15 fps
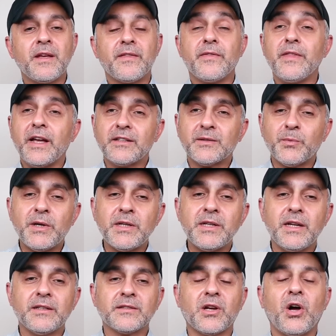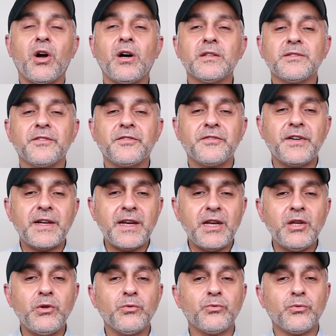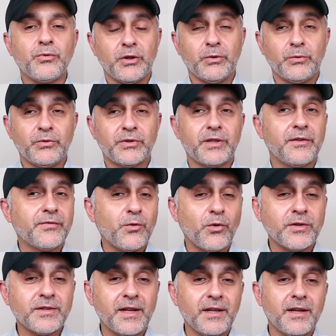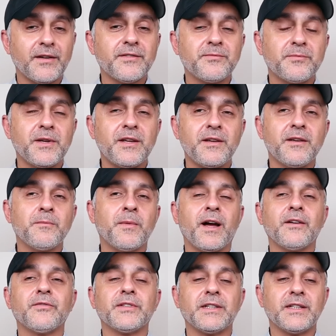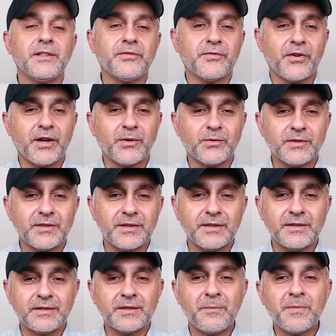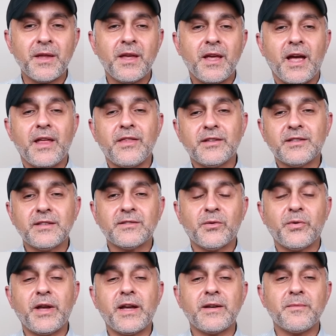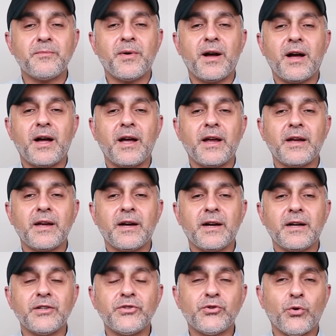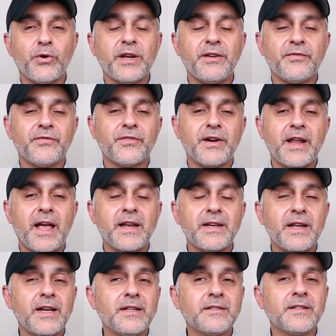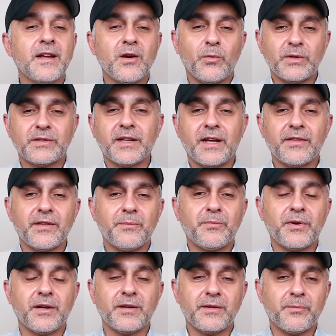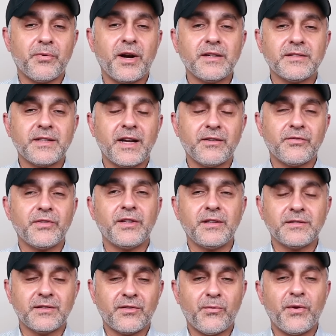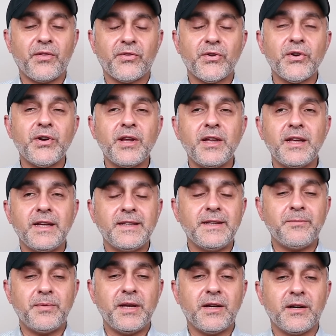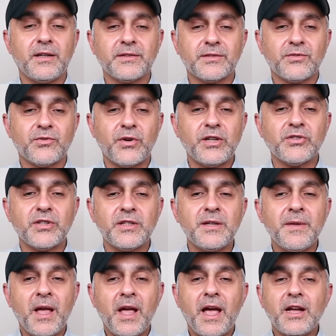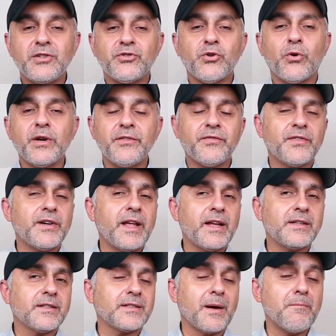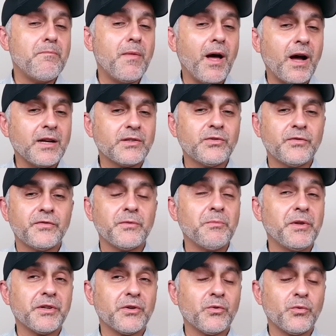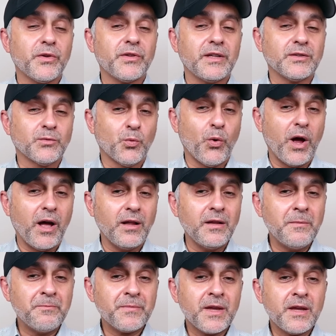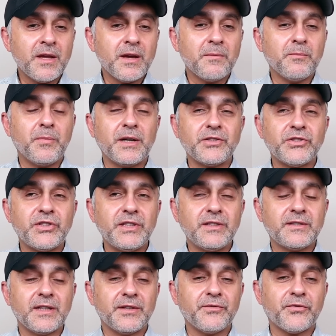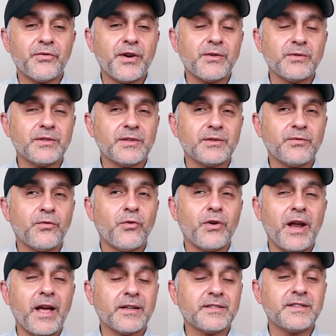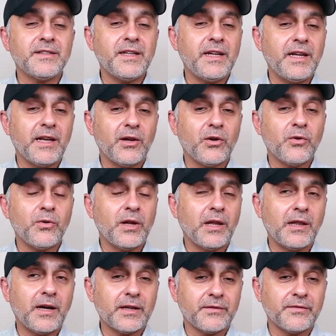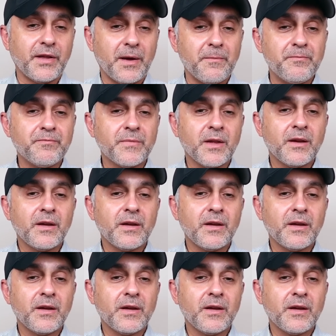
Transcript: Next one is called Vanille Rouge, and of course I love me my vanilla fragrances. And this is created by uh, Jordi Fernandez. Once again, the, uh, the price tag for these is 330 EDP concentration, and Jordi Fernandez fragrances I'm not too familiar with as well, but she's done fragrances for Ex Nihilo, a lot of them.